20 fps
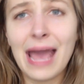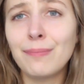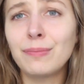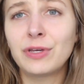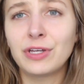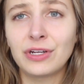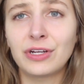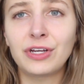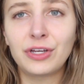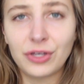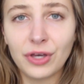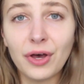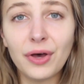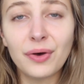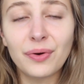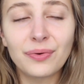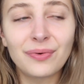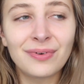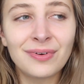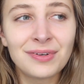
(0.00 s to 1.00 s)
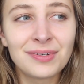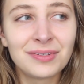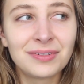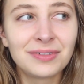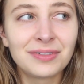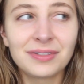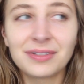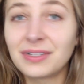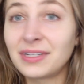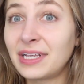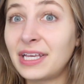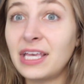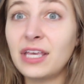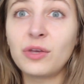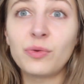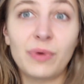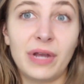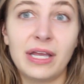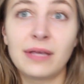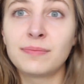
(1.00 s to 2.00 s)
gonna go
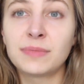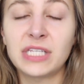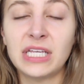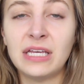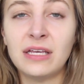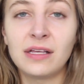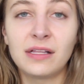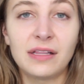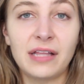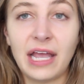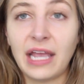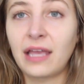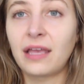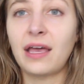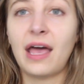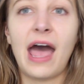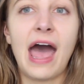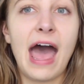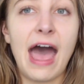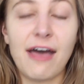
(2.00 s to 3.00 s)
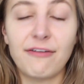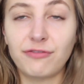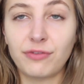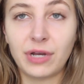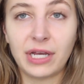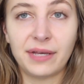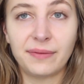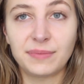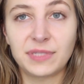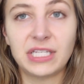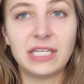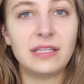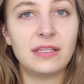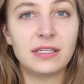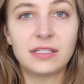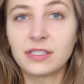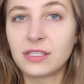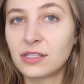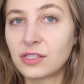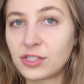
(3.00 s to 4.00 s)
kill Ramsay. Like, F. Ramsey,
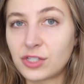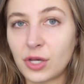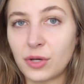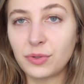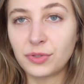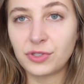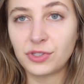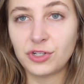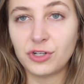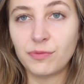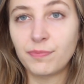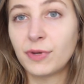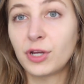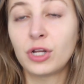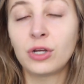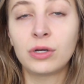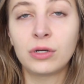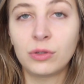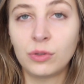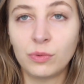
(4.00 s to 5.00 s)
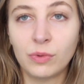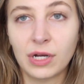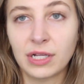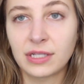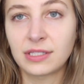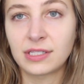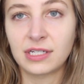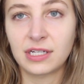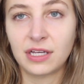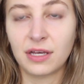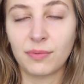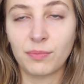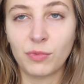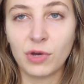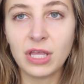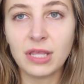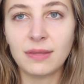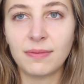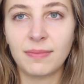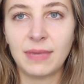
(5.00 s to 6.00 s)
this is so stupid, who wants to come
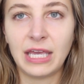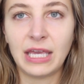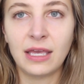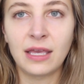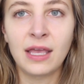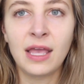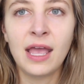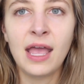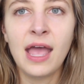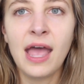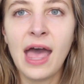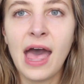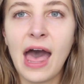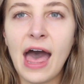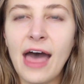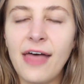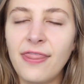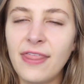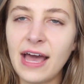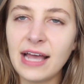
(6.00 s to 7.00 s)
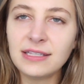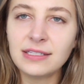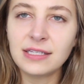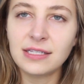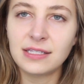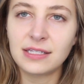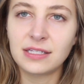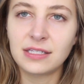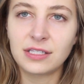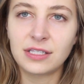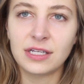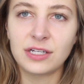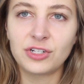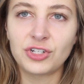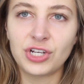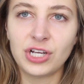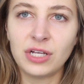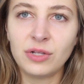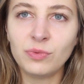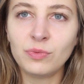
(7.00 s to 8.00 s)
with me? And that's a
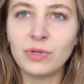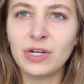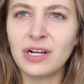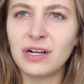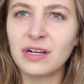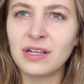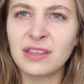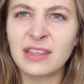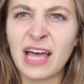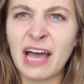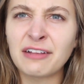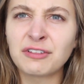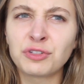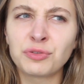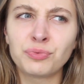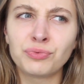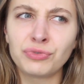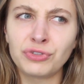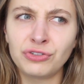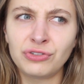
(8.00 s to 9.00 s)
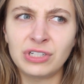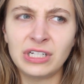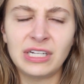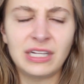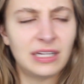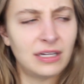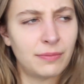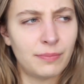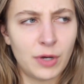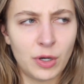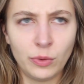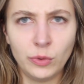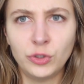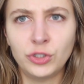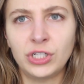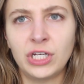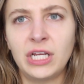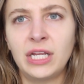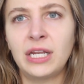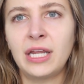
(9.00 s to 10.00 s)
decision where that's rooted in
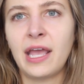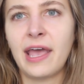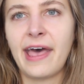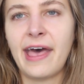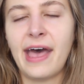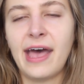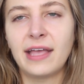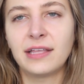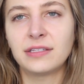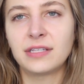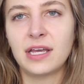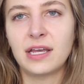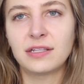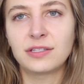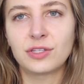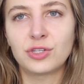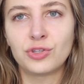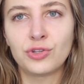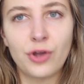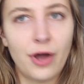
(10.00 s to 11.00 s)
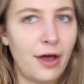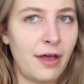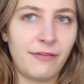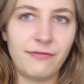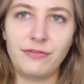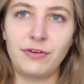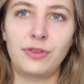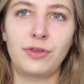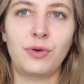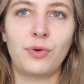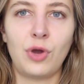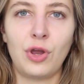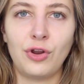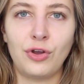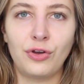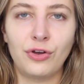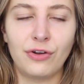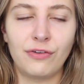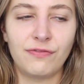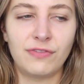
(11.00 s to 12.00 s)
emotion, and it's not for the
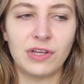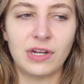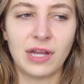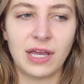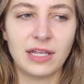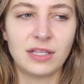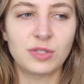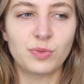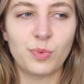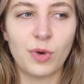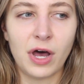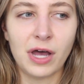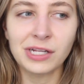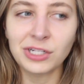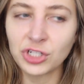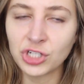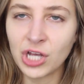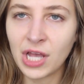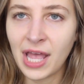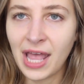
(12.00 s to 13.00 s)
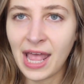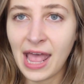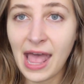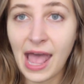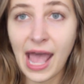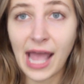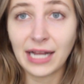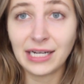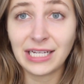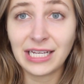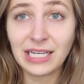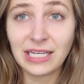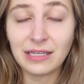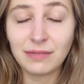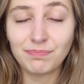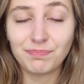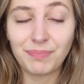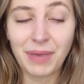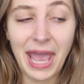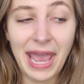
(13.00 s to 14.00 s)
greater good of the Night's Watch, and
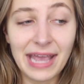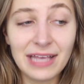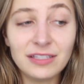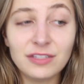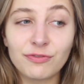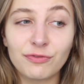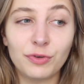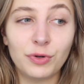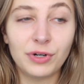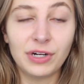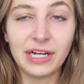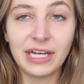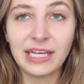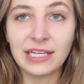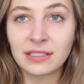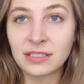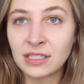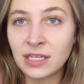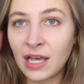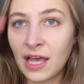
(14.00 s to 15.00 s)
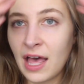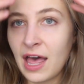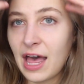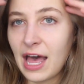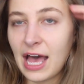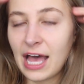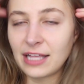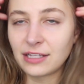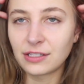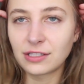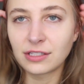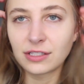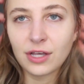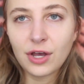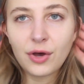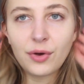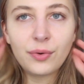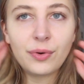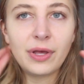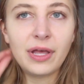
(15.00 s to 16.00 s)
he pays for it. And
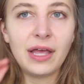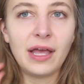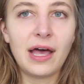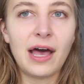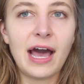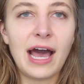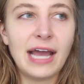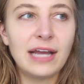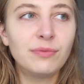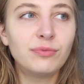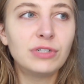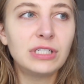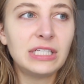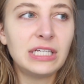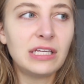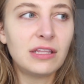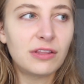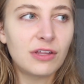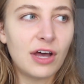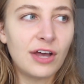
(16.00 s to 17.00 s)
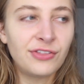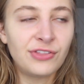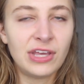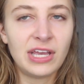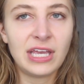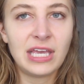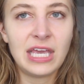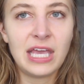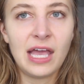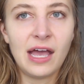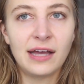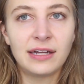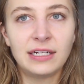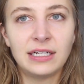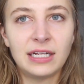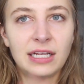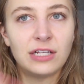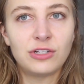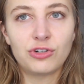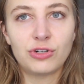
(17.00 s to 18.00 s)
so I really thought that he had
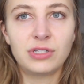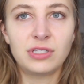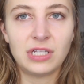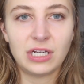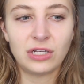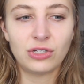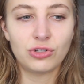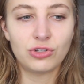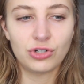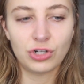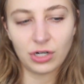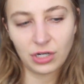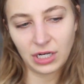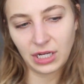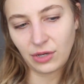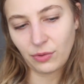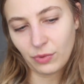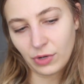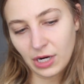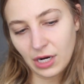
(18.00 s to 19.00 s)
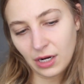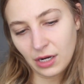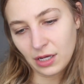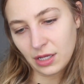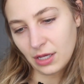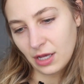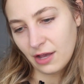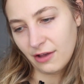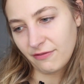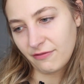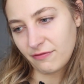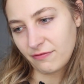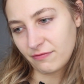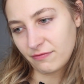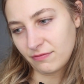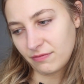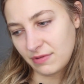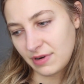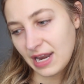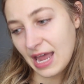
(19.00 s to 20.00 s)
an interesting journey
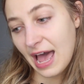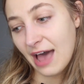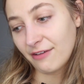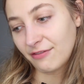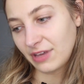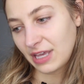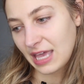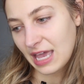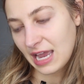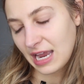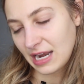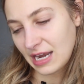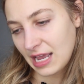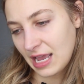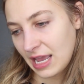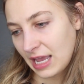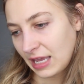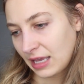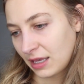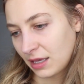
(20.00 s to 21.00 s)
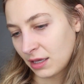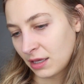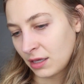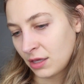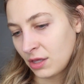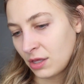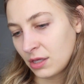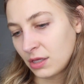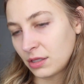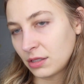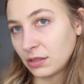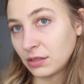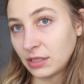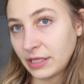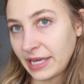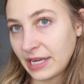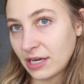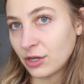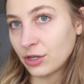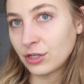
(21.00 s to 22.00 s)
of navigating
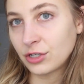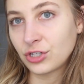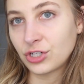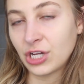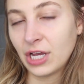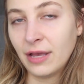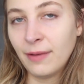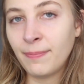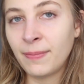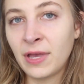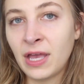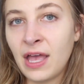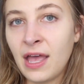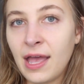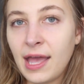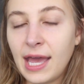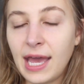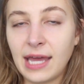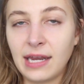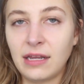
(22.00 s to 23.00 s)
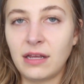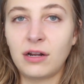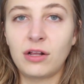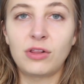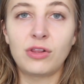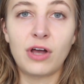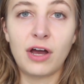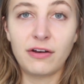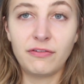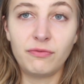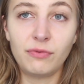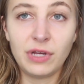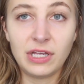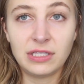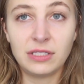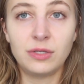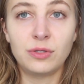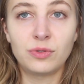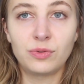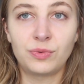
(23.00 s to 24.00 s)
leadership, and in a lot of
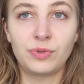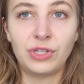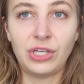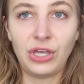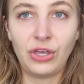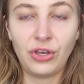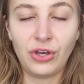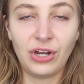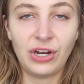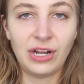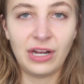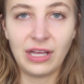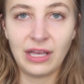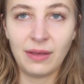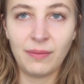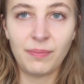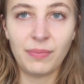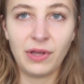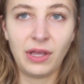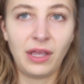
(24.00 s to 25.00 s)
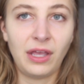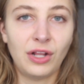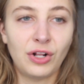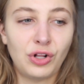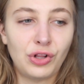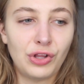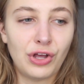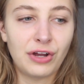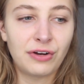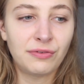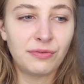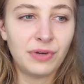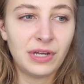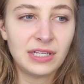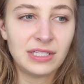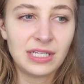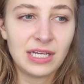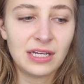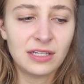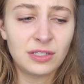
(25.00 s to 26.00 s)
ways he was really good at it, but in a lot of
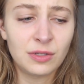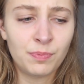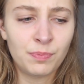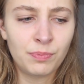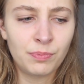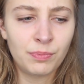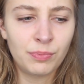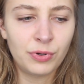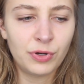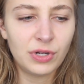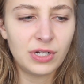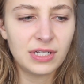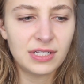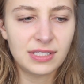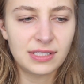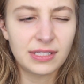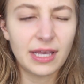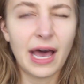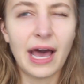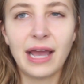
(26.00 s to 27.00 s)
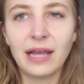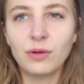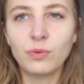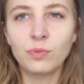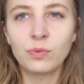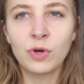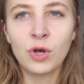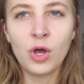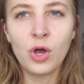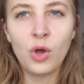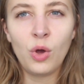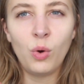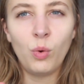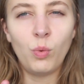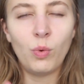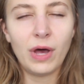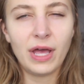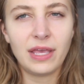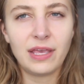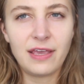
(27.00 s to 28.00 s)
ways he had to put aside
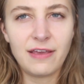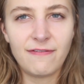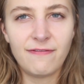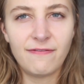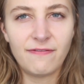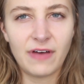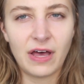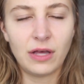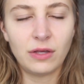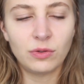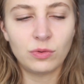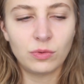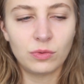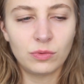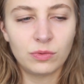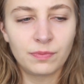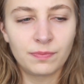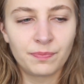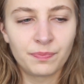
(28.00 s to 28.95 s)
what he felt